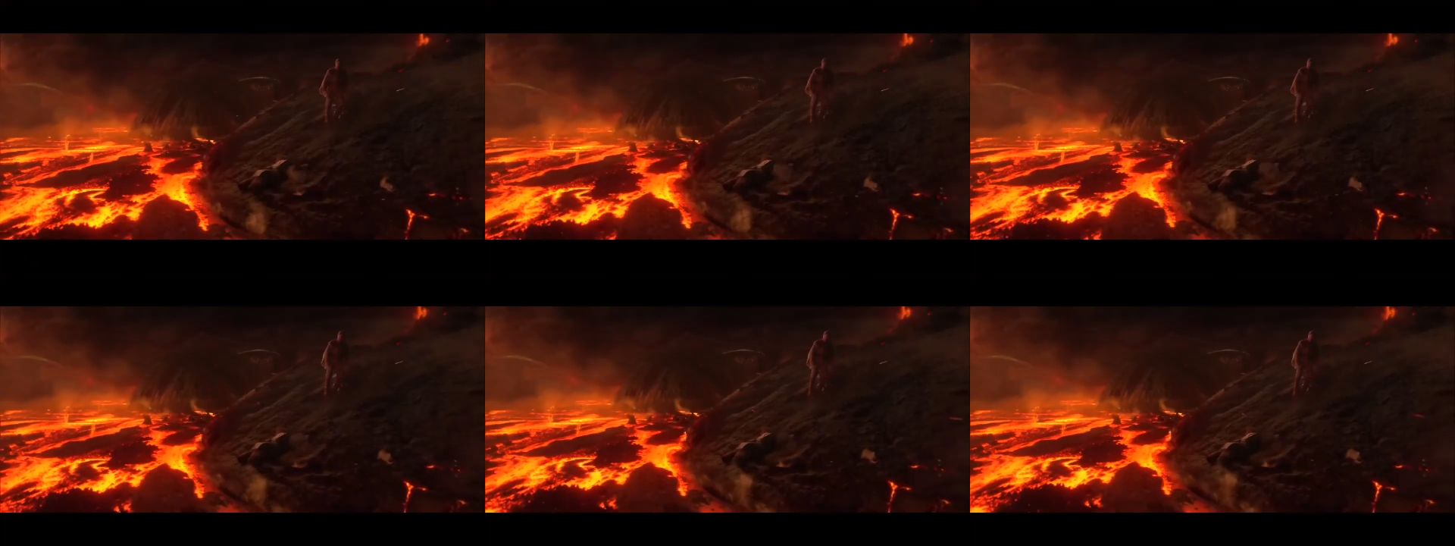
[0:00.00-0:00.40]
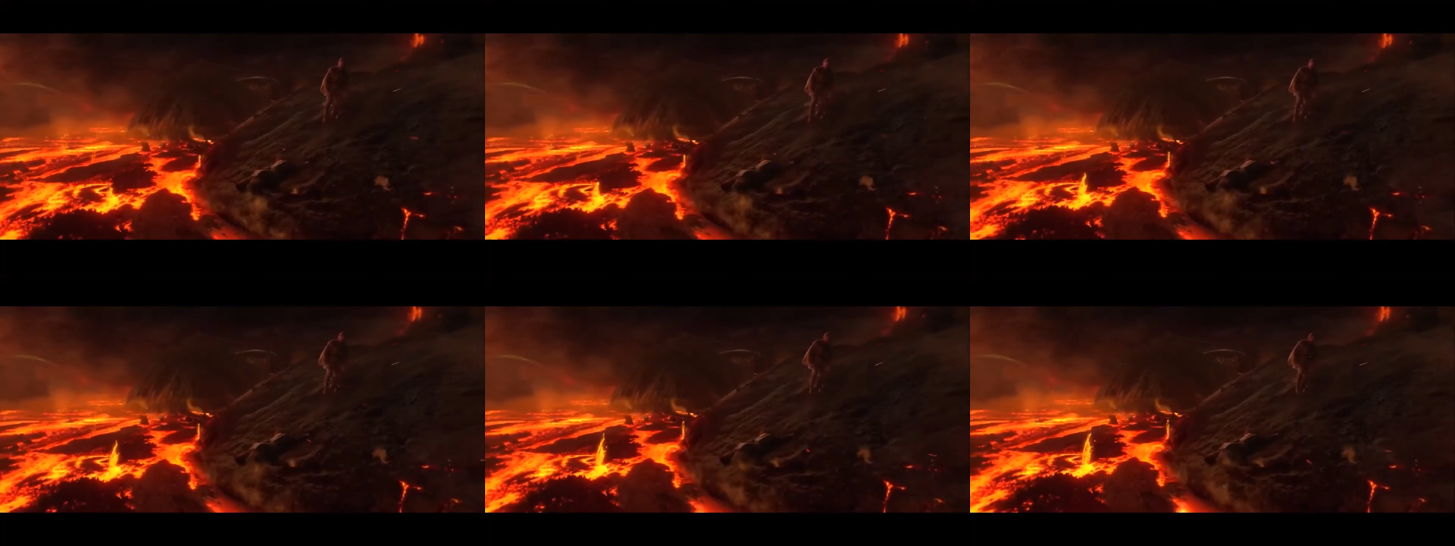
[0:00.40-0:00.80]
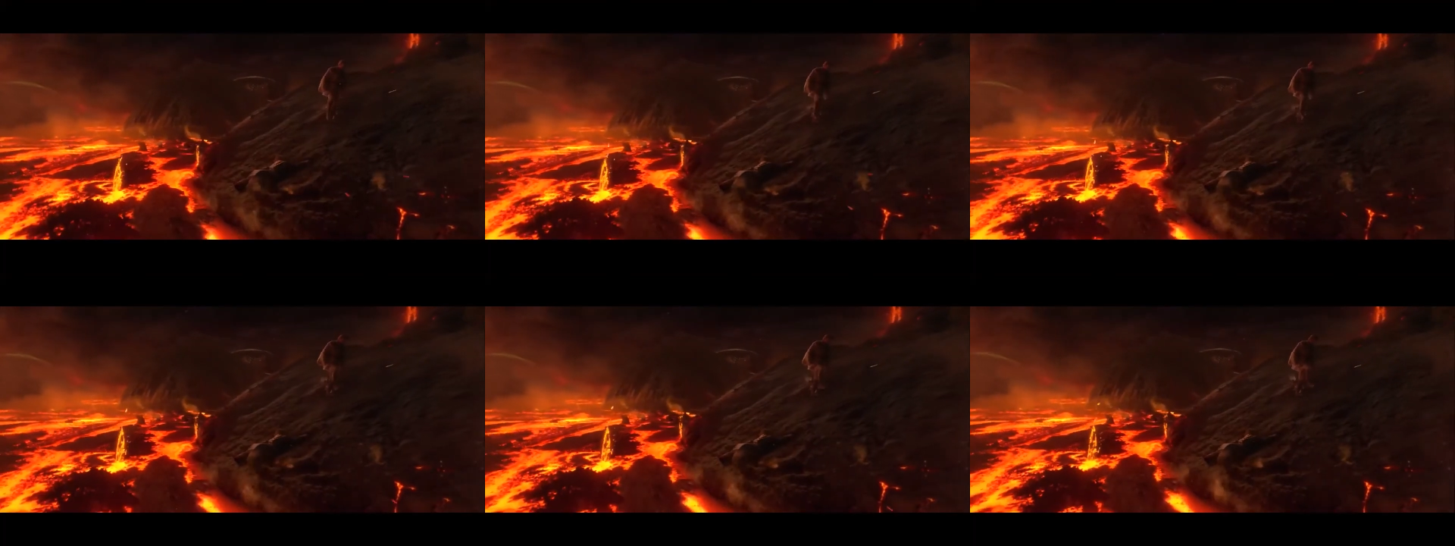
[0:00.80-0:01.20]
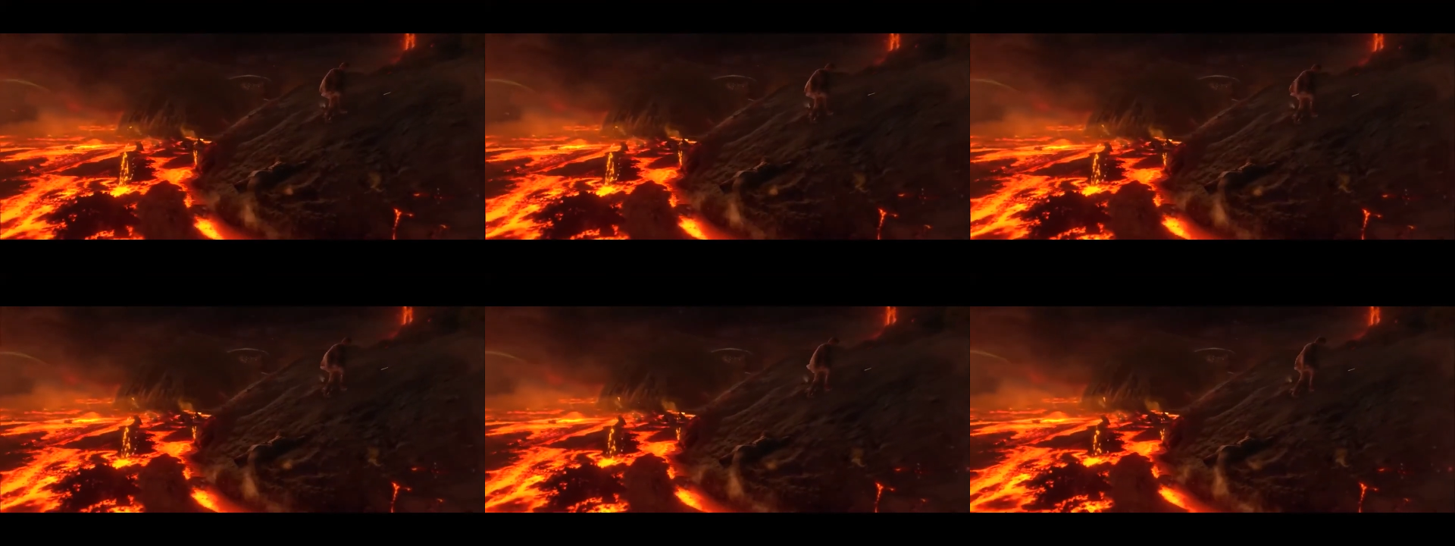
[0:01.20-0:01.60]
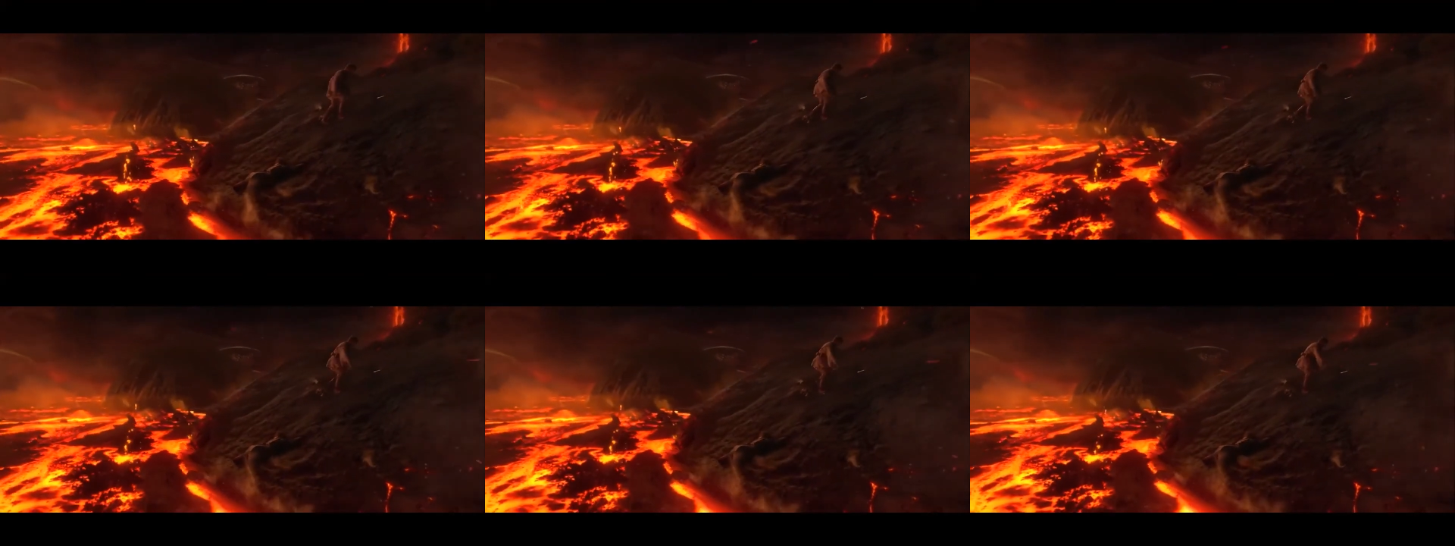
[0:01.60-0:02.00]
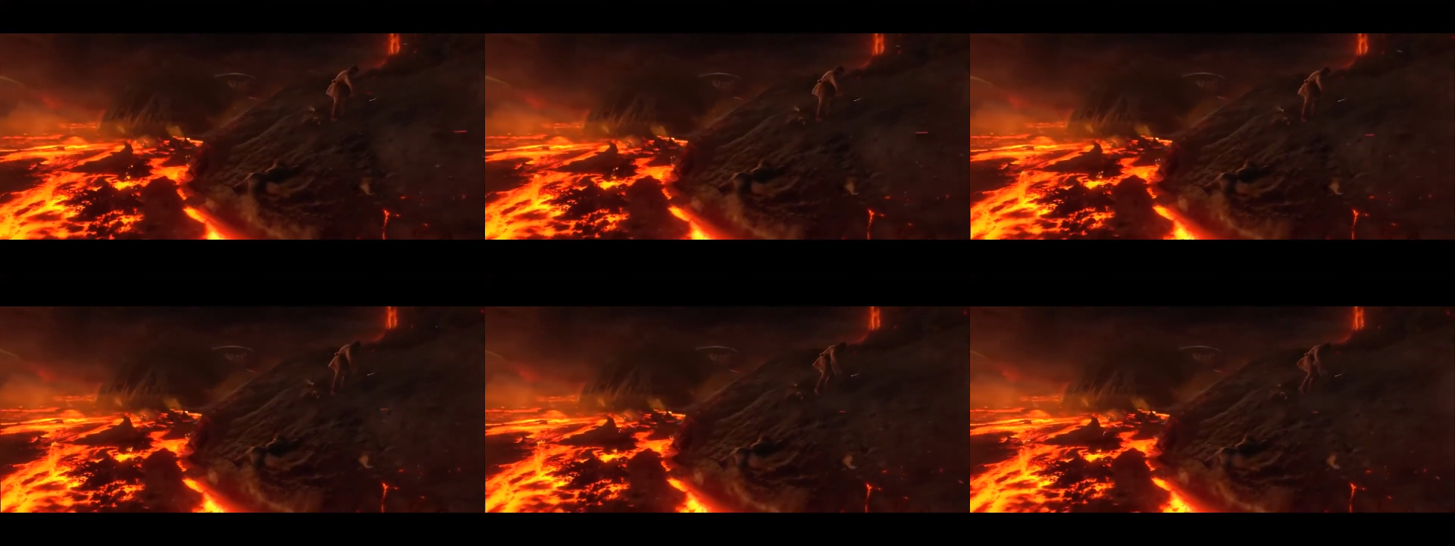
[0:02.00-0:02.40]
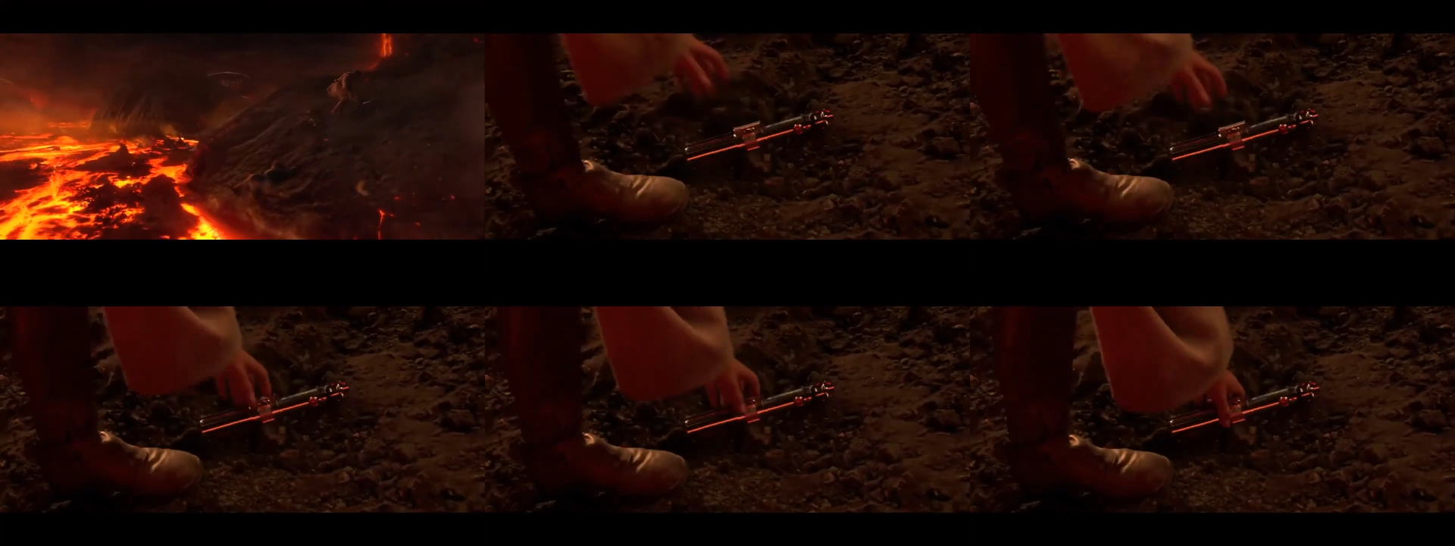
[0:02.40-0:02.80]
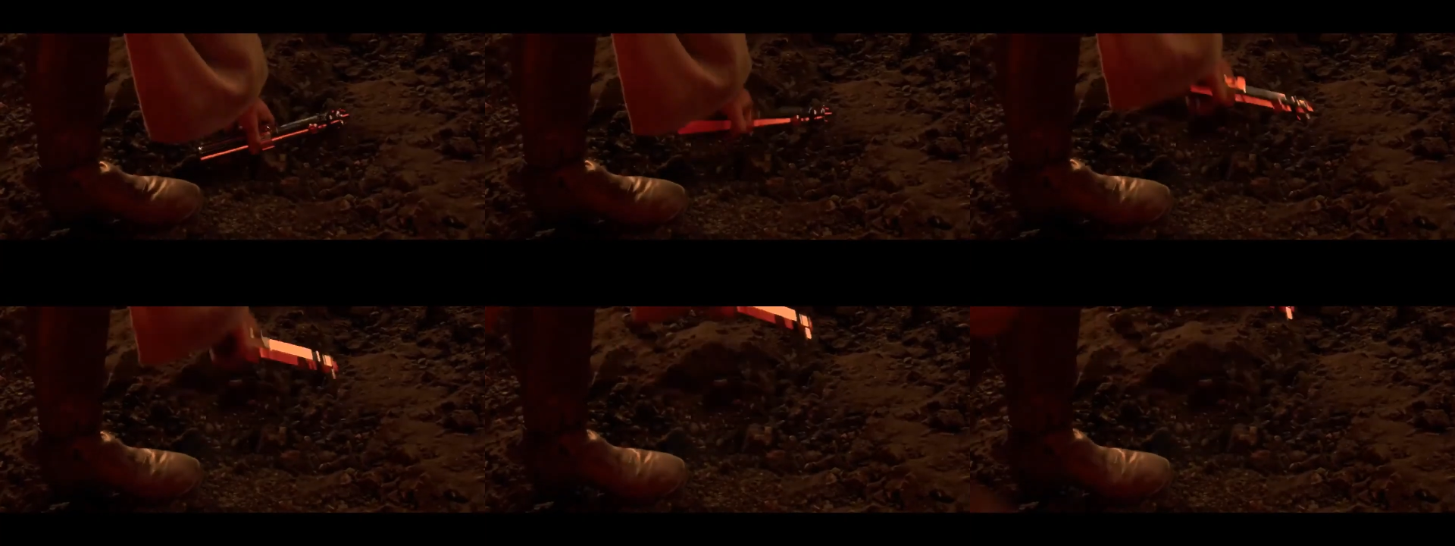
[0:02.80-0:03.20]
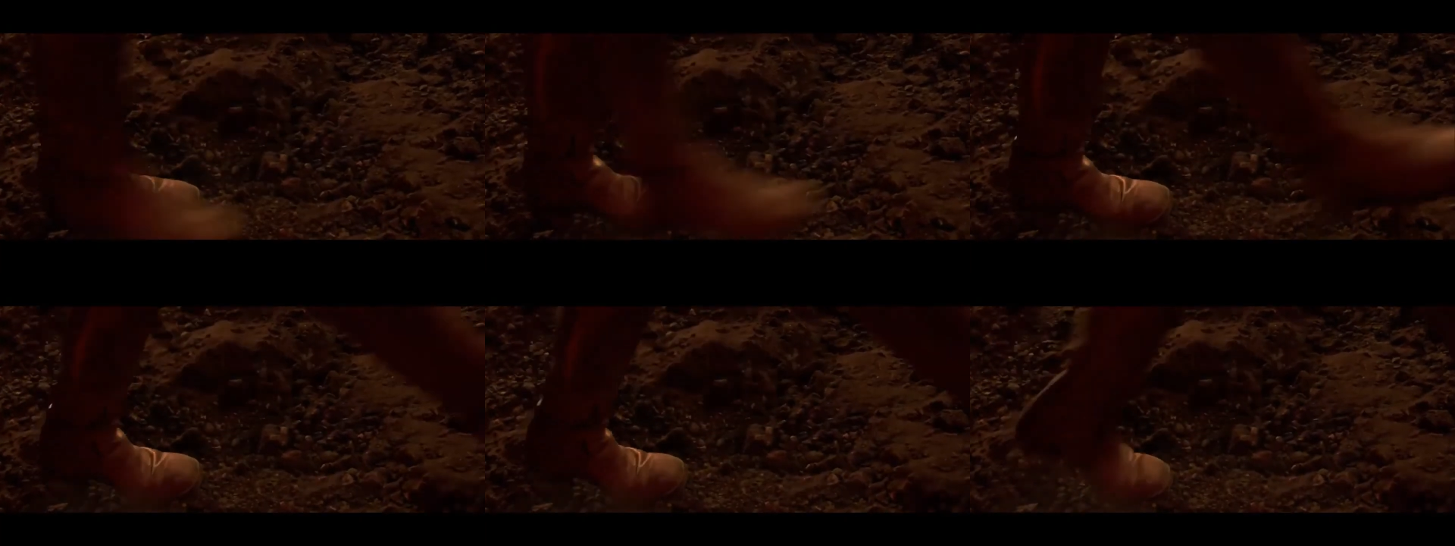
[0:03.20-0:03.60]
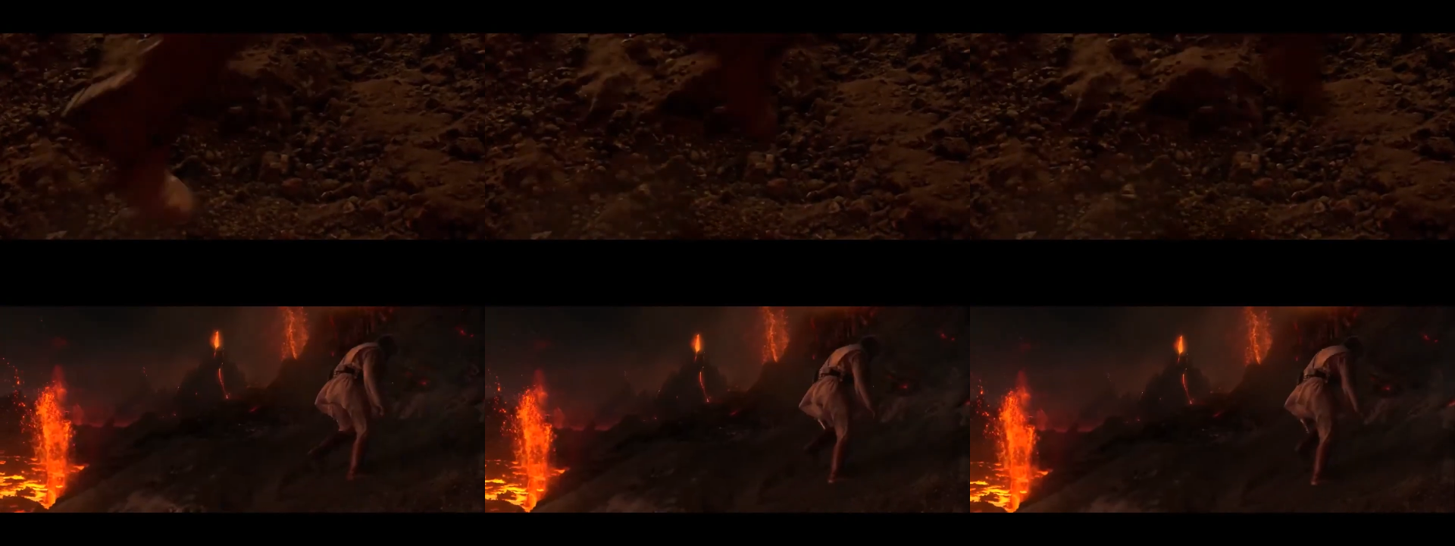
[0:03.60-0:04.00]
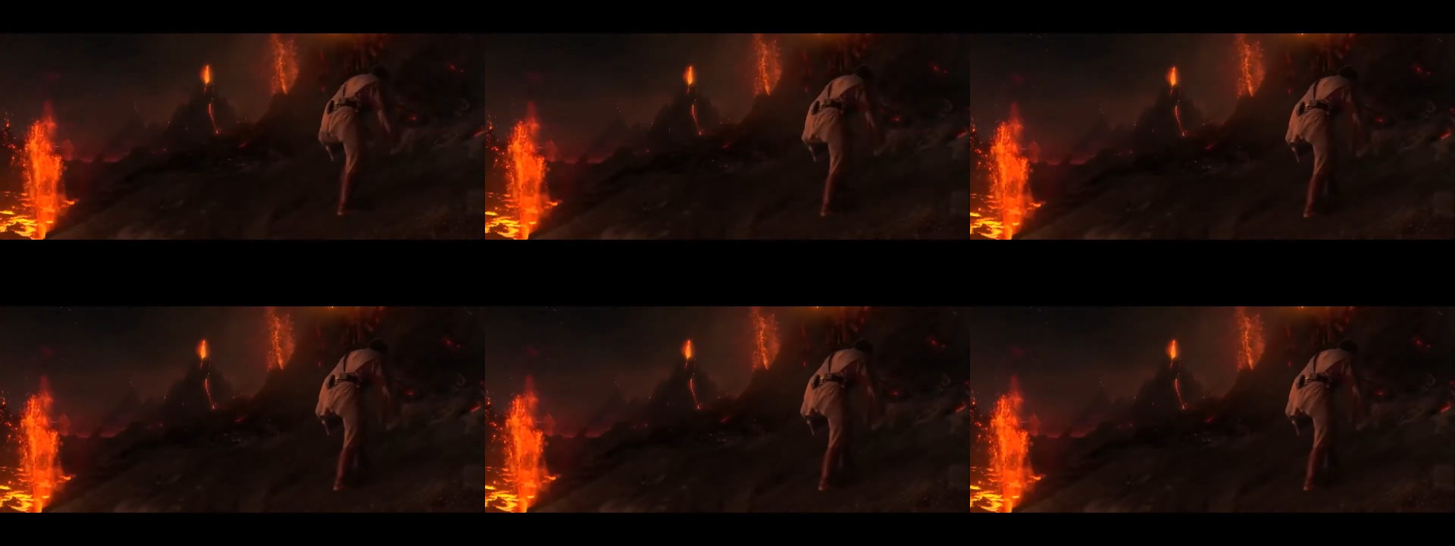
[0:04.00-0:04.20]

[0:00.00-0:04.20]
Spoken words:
No face is visible, so there are no lips to read.